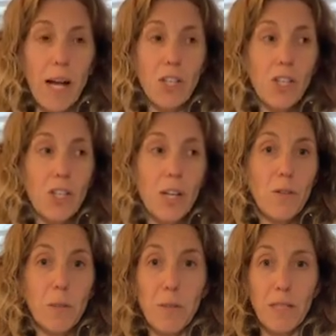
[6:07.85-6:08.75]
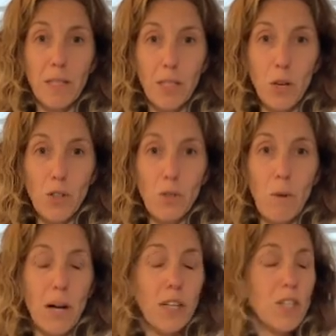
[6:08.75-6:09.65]
and she's a business coach of
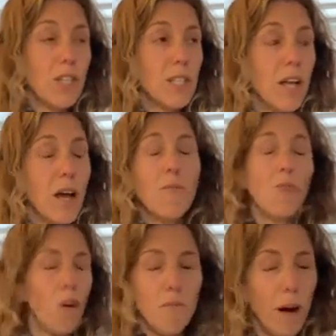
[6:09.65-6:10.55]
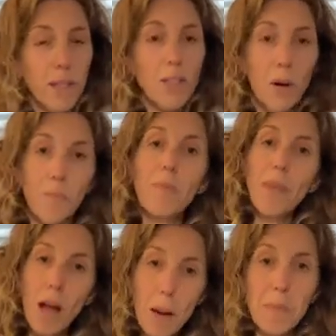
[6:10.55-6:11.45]
mine, and she's not of mine, sorry,
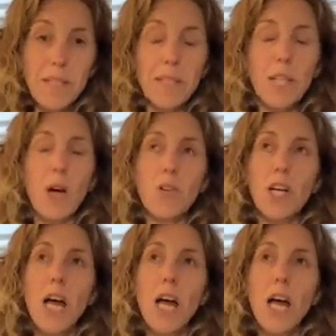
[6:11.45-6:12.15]
a business coach.